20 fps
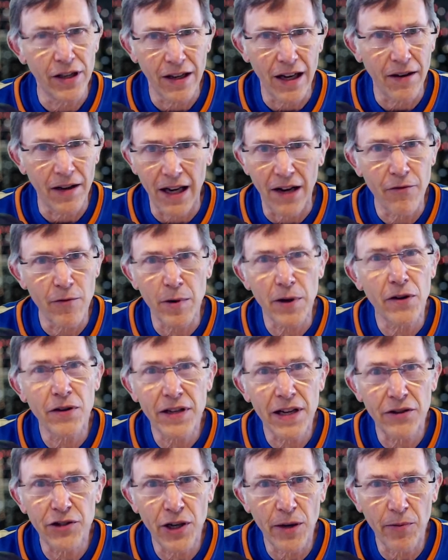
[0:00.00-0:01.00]
Everybody knows
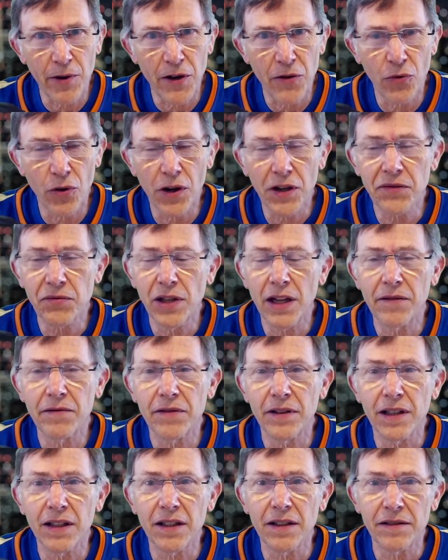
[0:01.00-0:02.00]
how Jeopardy works. We'll
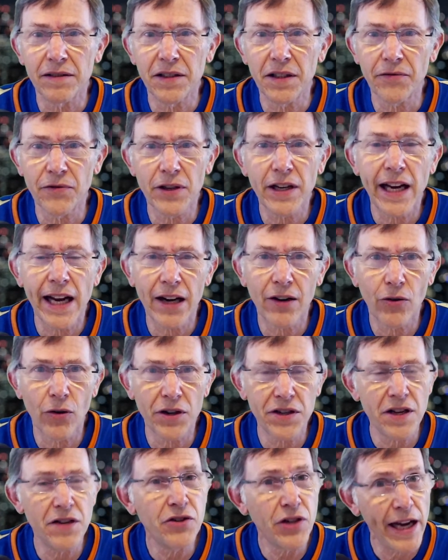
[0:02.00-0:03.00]
have different
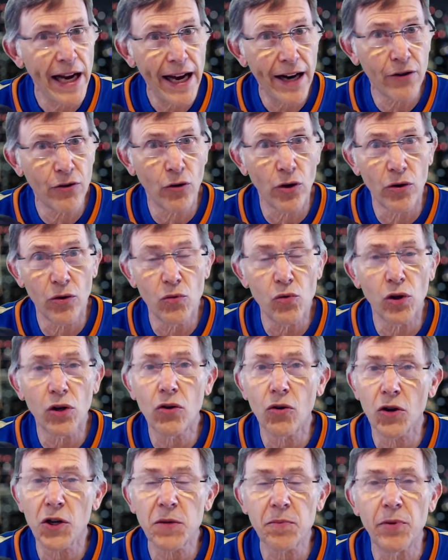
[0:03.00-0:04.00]
categories. Each category will
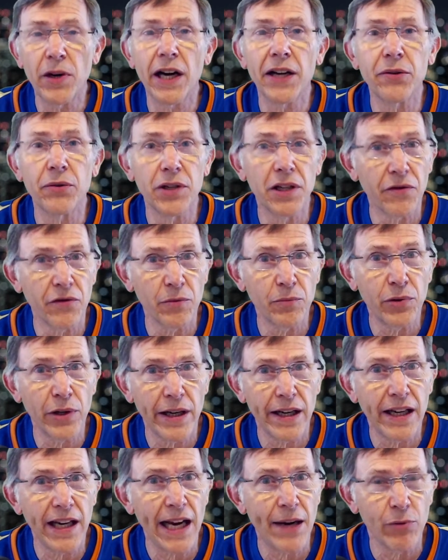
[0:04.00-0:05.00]
correspond to a different
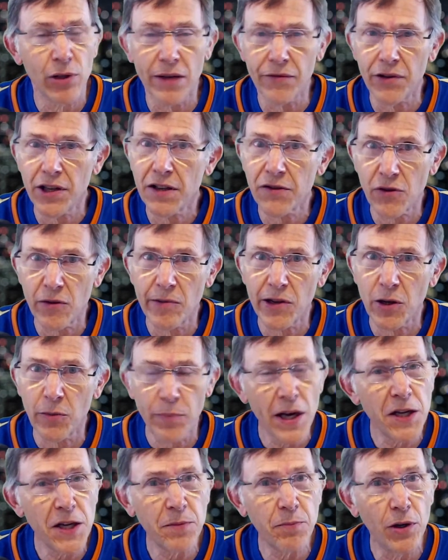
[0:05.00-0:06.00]
play game. We'll have a History Maker
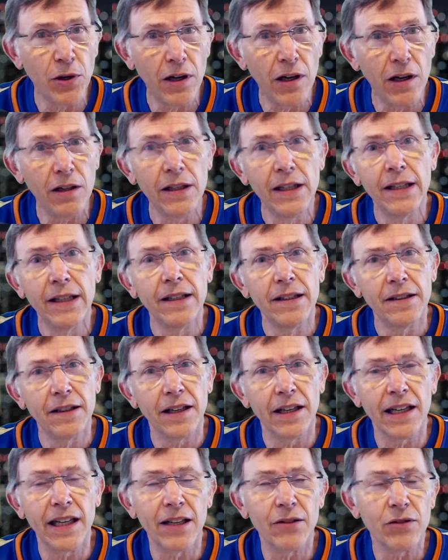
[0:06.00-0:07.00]
Baseball.
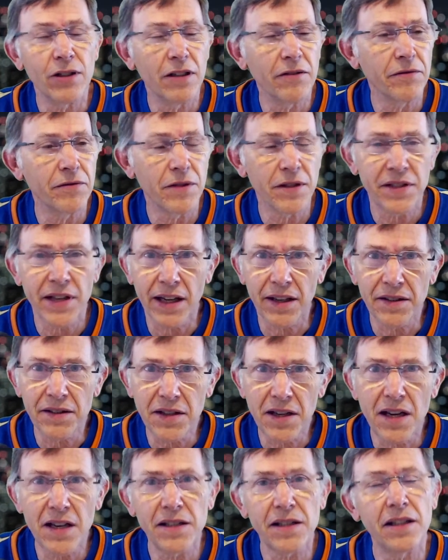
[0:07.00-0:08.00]
We'll have second
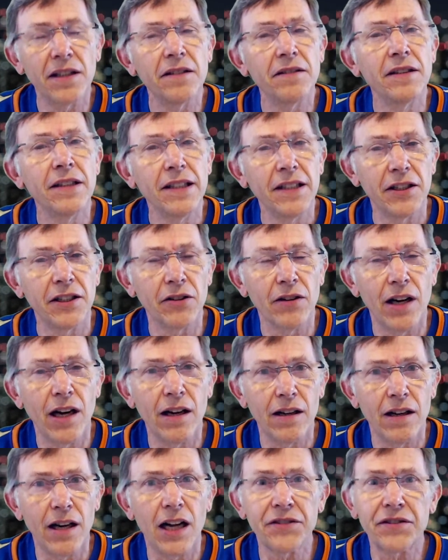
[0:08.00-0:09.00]
season.
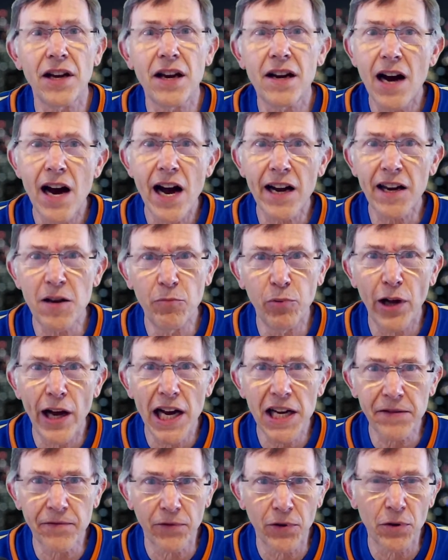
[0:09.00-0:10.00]
I'll take Hockey
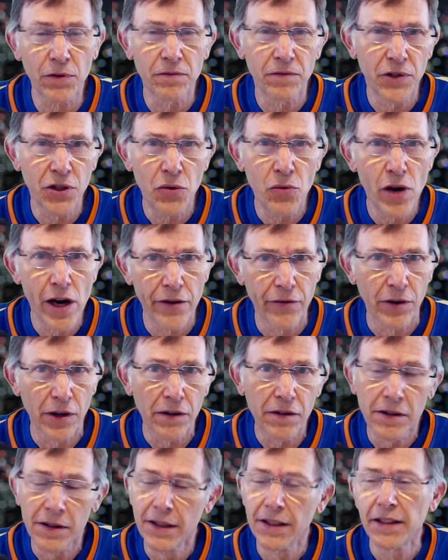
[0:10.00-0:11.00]
Blast for
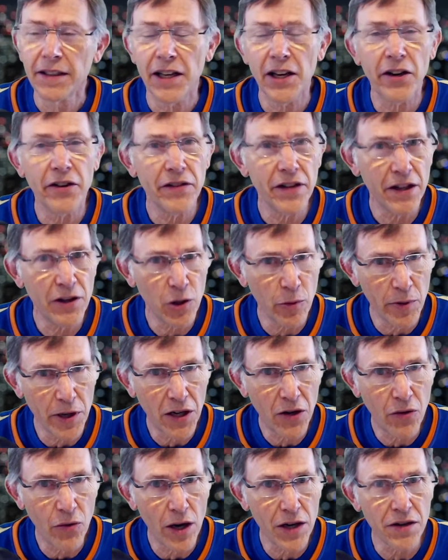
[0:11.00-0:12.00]
200. And then there'll be
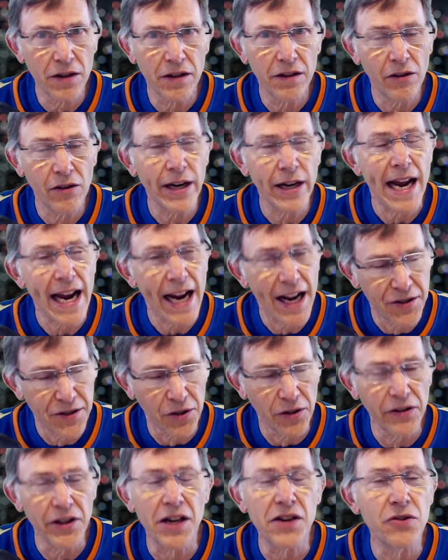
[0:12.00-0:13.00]
an
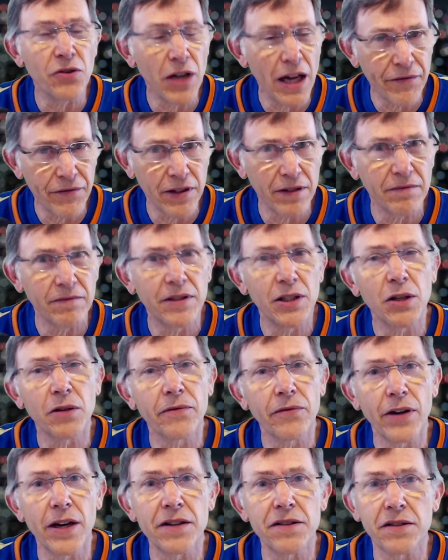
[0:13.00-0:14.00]
answer, and then you'll have to
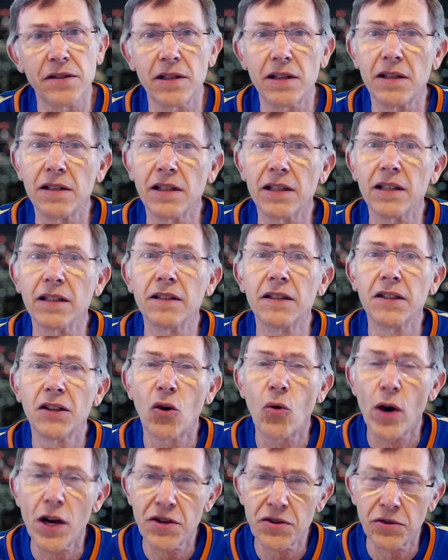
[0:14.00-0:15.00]
phrase the
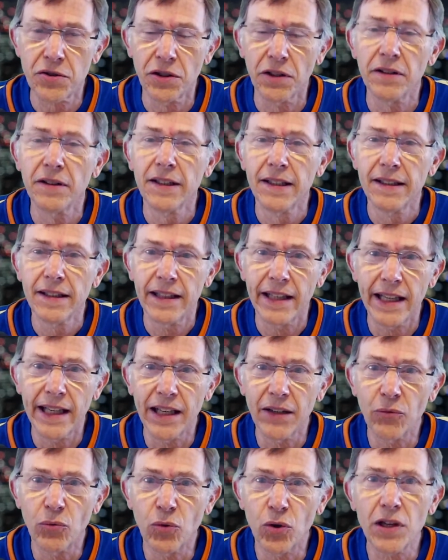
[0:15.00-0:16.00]
question,
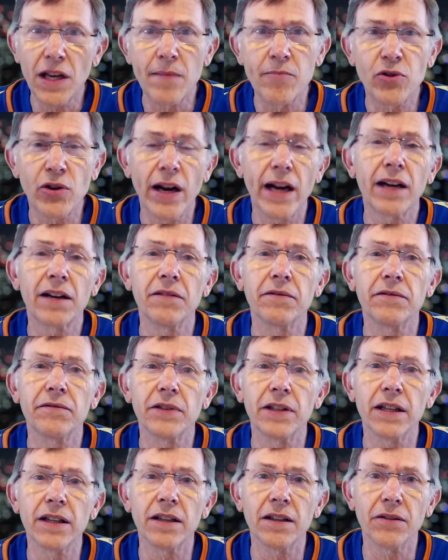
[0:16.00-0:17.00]
and we'll keep track of
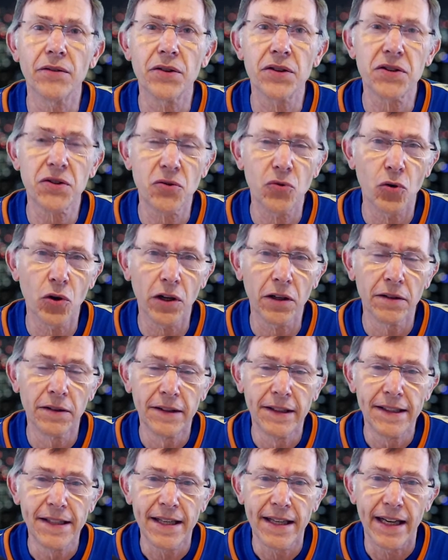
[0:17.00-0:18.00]
the score.
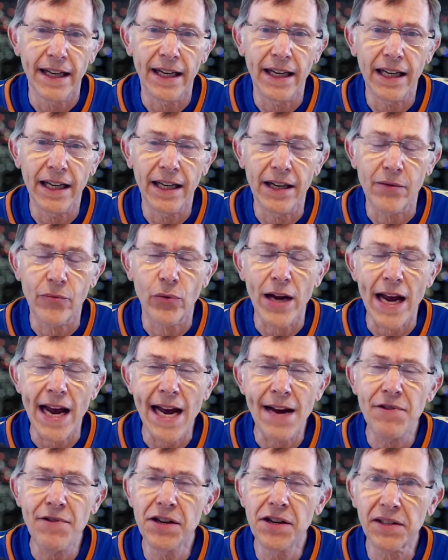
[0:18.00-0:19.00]
We
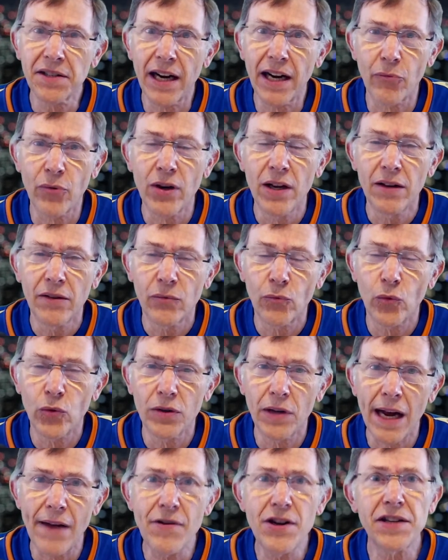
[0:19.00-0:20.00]
haven't decided.
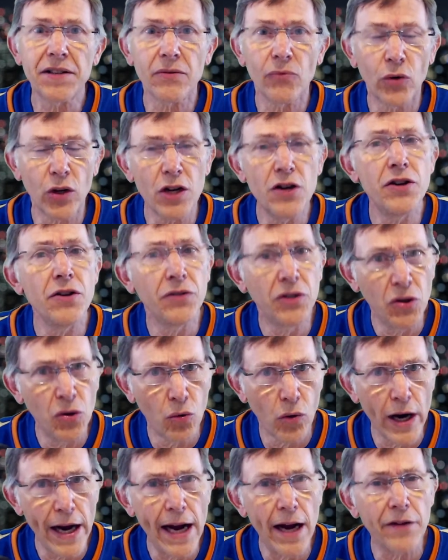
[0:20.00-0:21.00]
We're going to do 2
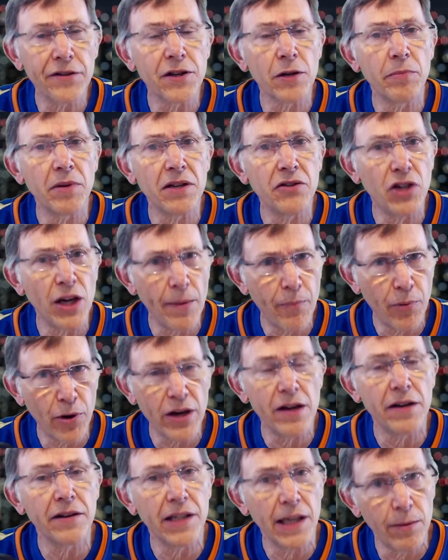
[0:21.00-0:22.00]
rounds. There'll be Jeopardy
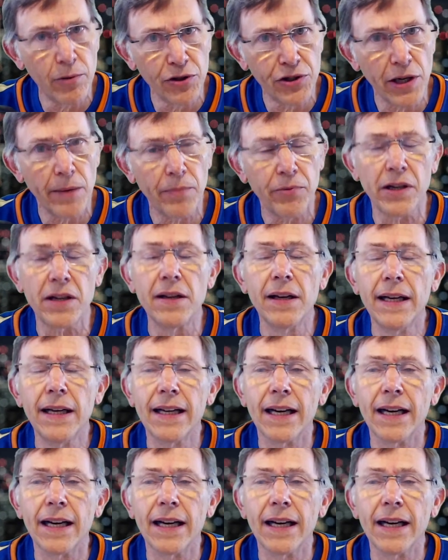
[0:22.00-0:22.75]
and Double Jeopardy.